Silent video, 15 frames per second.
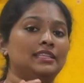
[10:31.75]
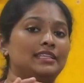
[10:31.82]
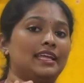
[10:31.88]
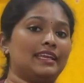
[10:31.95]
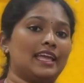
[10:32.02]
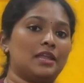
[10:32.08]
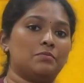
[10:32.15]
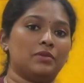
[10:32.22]
There
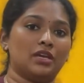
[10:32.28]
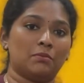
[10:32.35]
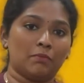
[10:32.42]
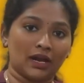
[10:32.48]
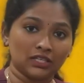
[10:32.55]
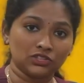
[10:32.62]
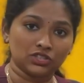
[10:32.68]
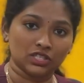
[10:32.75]
can be a
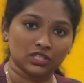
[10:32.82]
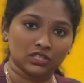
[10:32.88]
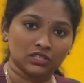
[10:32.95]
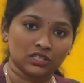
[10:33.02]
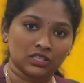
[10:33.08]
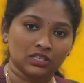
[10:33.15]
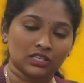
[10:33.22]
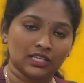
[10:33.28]
puncture in
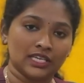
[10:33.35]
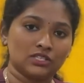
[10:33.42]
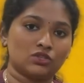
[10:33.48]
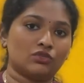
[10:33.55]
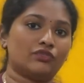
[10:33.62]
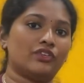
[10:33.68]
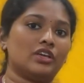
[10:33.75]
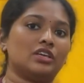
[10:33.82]
the
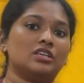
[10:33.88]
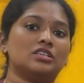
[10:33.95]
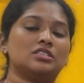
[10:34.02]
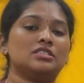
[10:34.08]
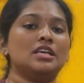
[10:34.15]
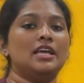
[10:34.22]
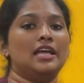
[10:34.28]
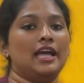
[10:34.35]

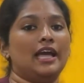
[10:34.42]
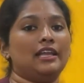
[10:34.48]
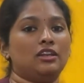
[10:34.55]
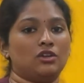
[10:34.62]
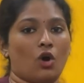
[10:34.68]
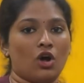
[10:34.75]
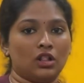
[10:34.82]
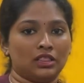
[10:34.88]
esophagus
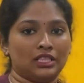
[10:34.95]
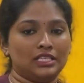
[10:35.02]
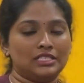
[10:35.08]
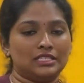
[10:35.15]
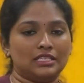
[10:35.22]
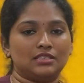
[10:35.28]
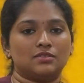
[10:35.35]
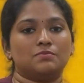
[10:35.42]
and all these
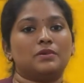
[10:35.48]
things,